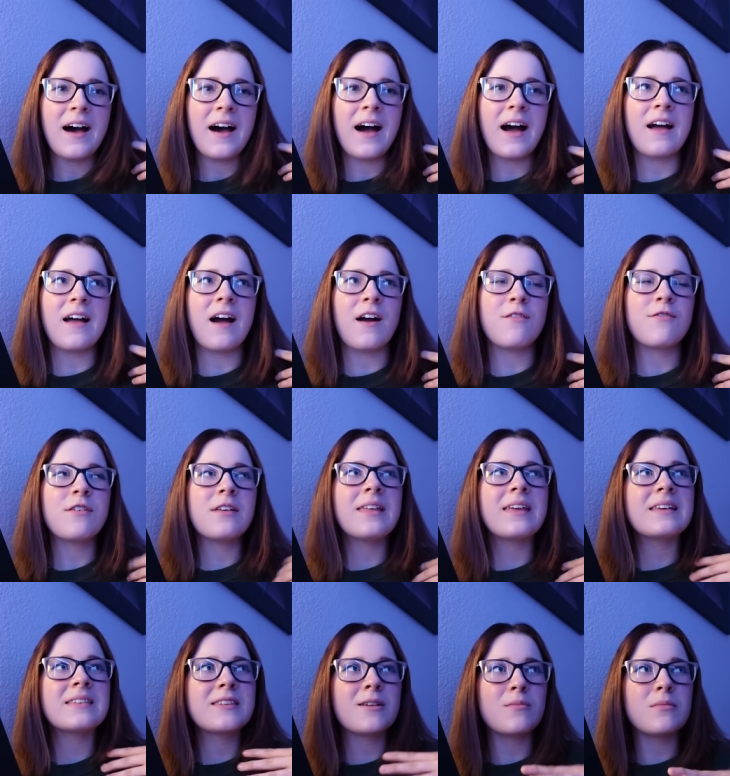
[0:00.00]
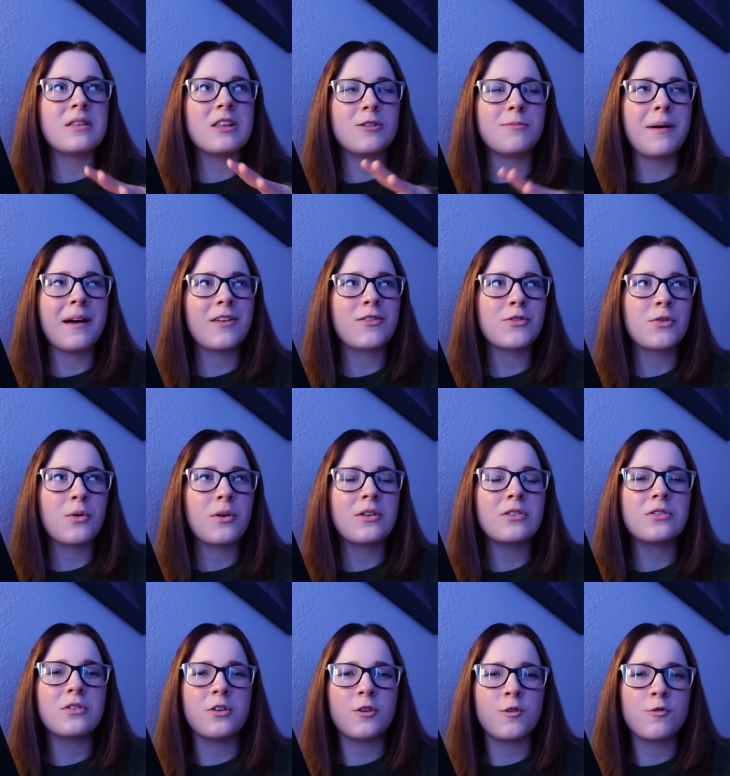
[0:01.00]
I, I feel like some of these
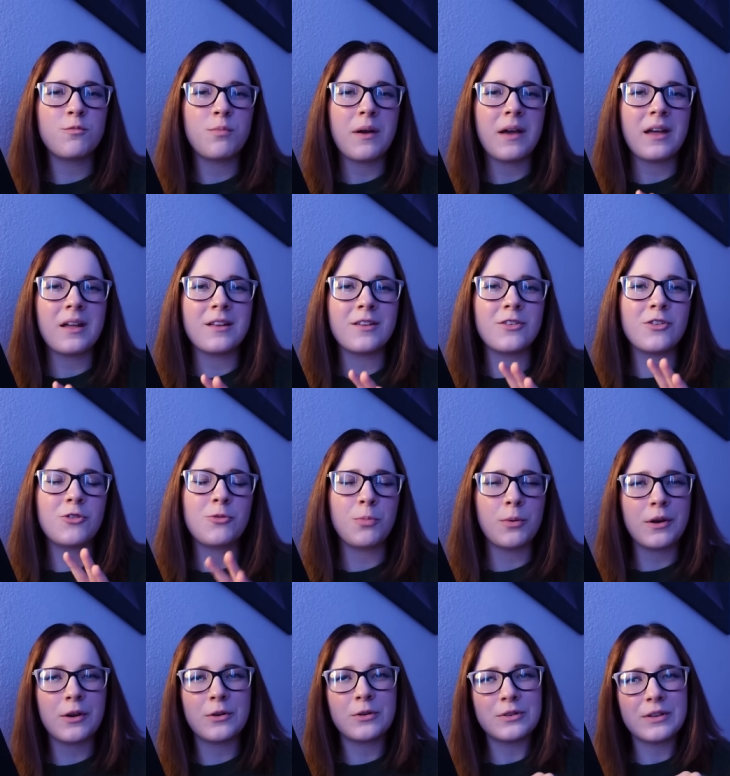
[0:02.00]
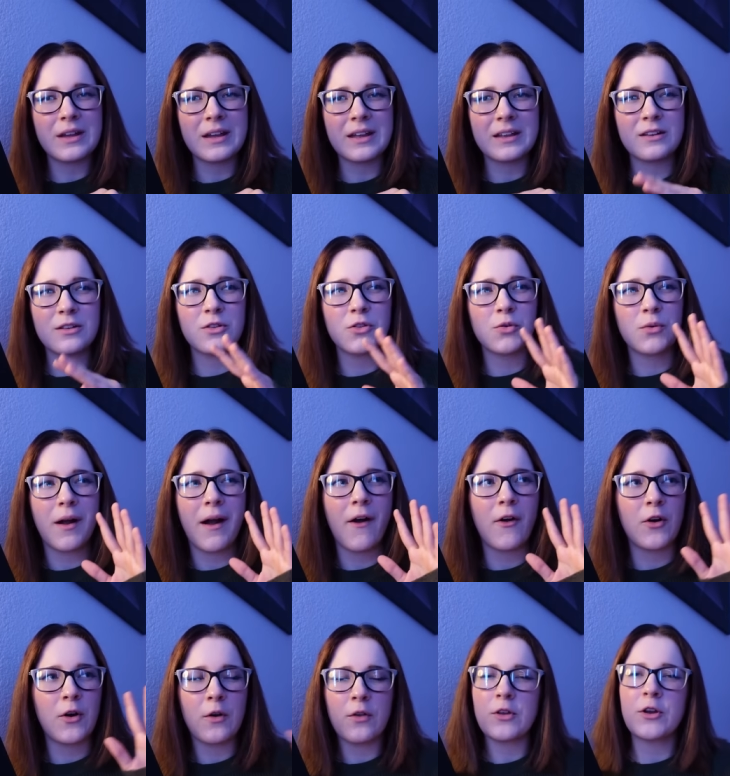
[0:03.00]
backstories could have been sprinkled in
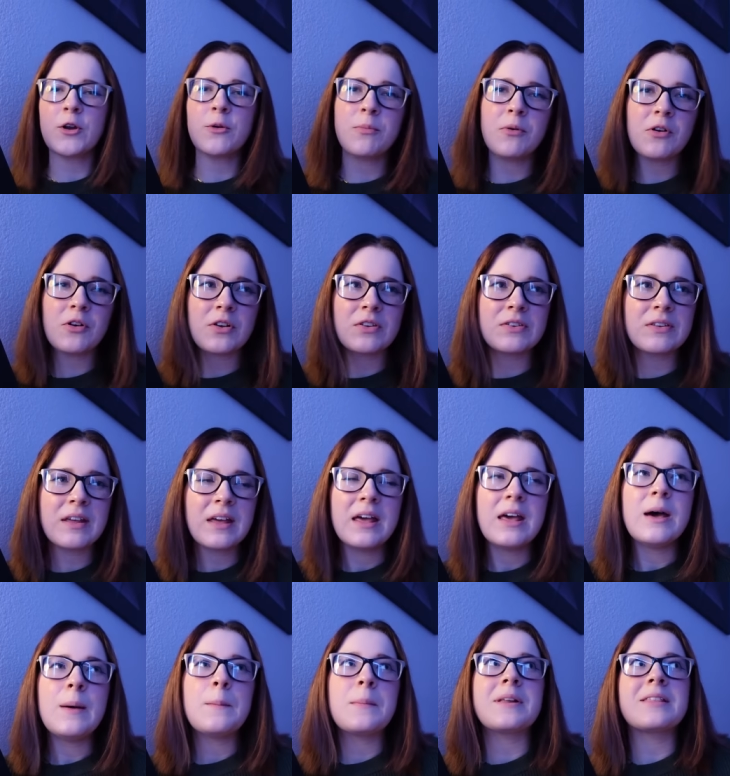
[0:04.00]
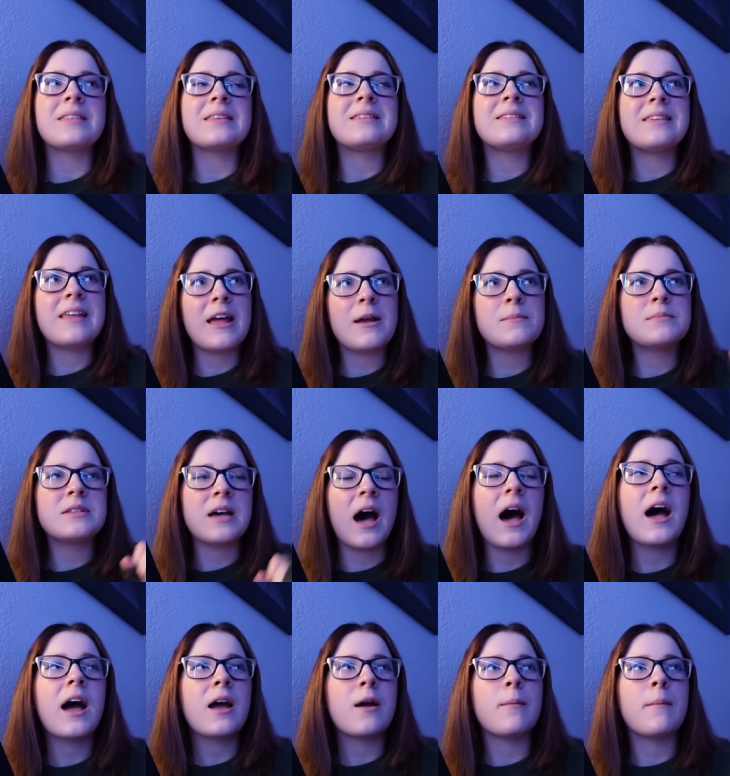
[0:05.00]
throughout earlier books, but at the same
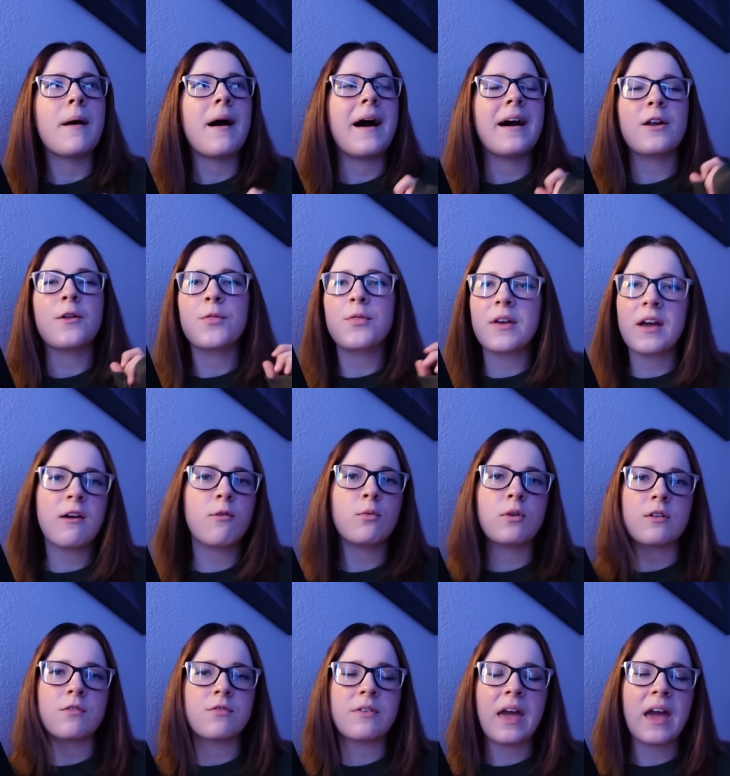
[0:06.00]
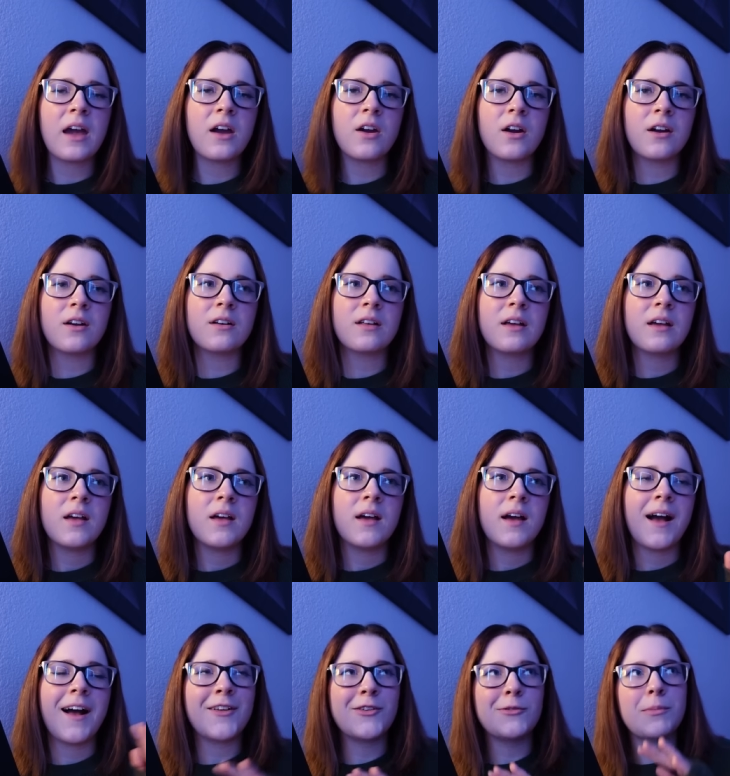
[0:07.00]
time, I don't think I would have cared
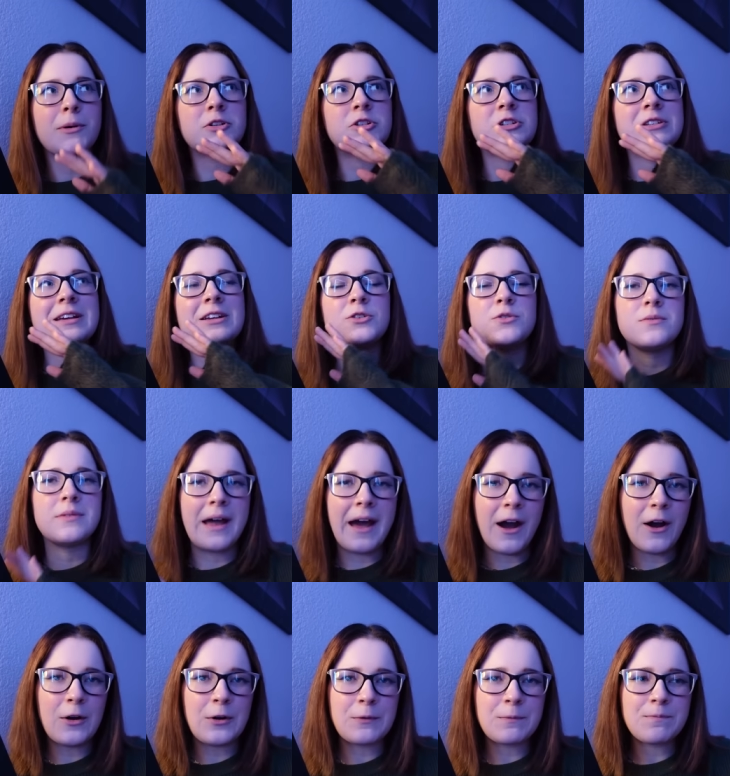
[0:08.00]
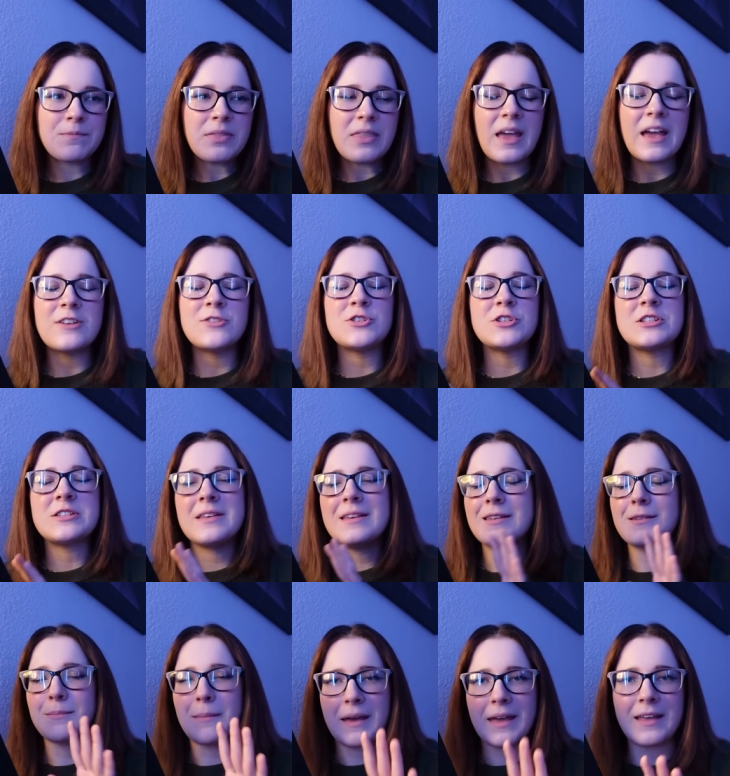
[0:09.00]
as much as I do now it just
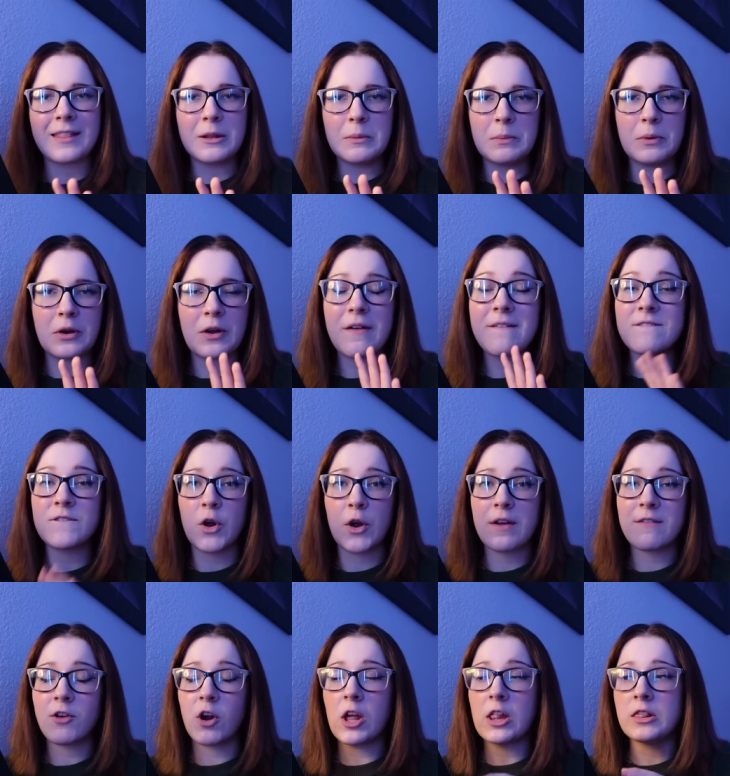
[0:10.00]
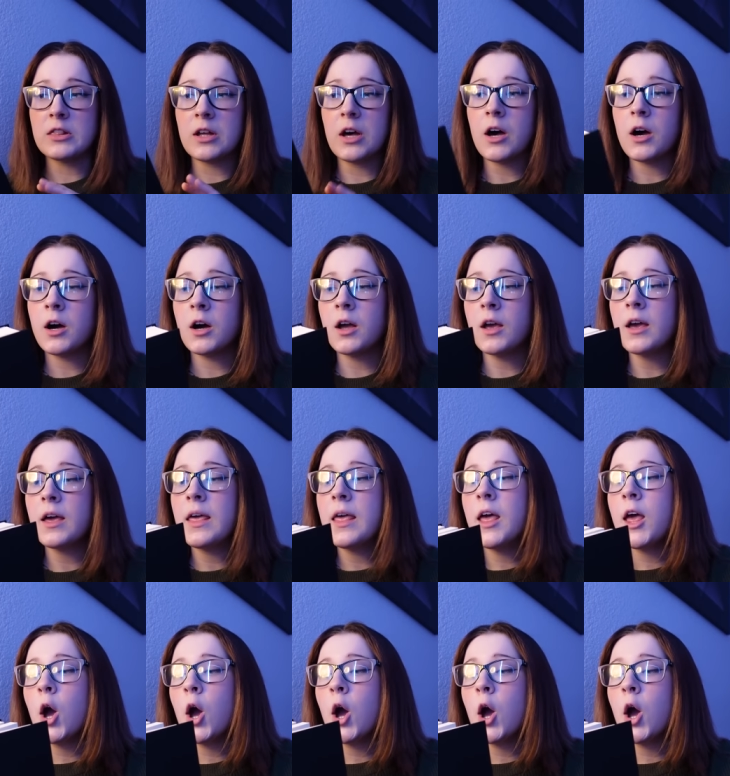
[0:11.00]
is making the book very, very long.